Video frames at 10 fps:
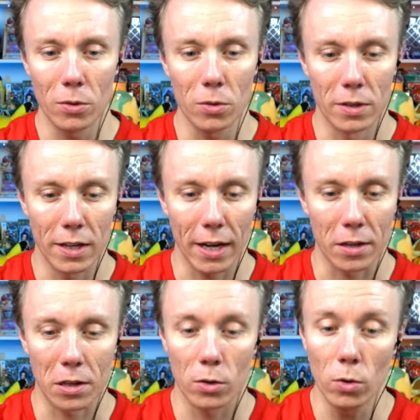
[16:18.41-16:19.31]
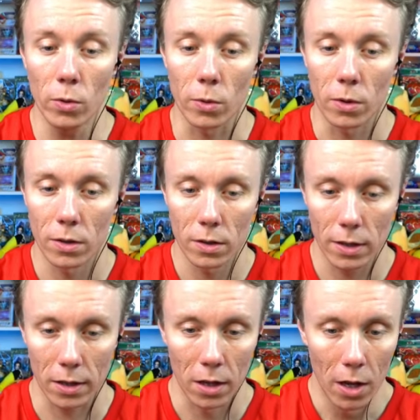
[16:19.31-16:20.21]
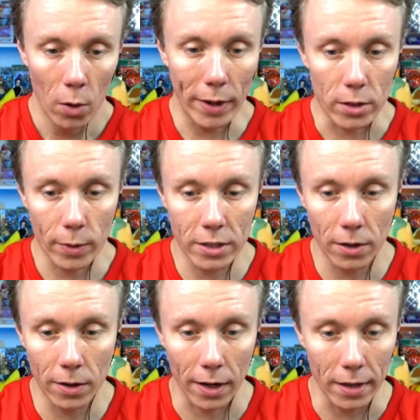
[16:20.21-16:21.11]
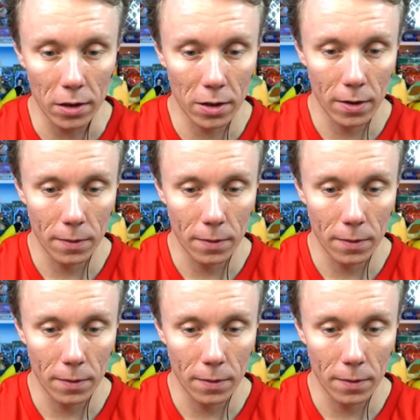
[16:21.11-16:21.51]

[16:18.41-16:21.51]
Oh, lights. Oh, wait, do I turn on the lights?